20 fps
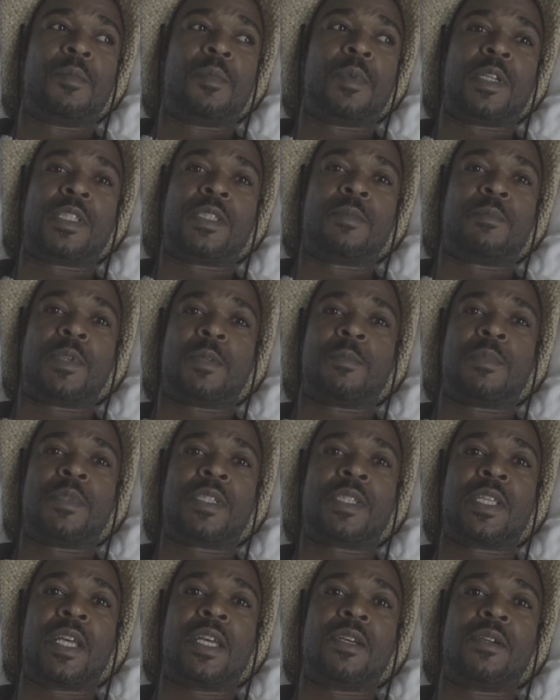but be
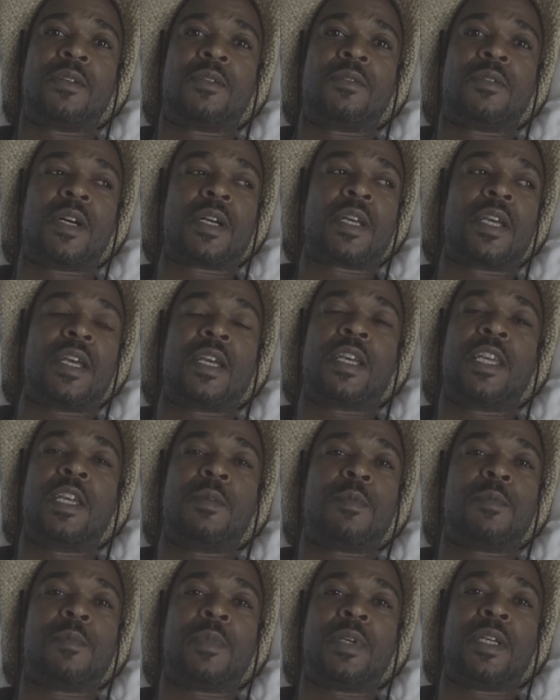single. I can't
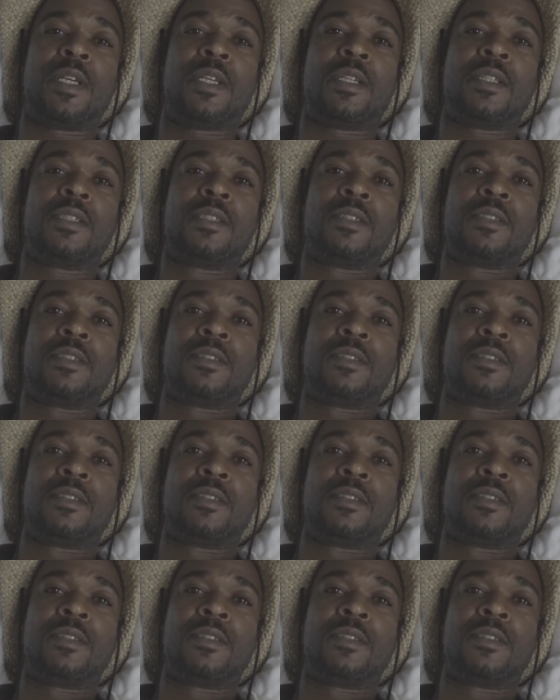keep a man.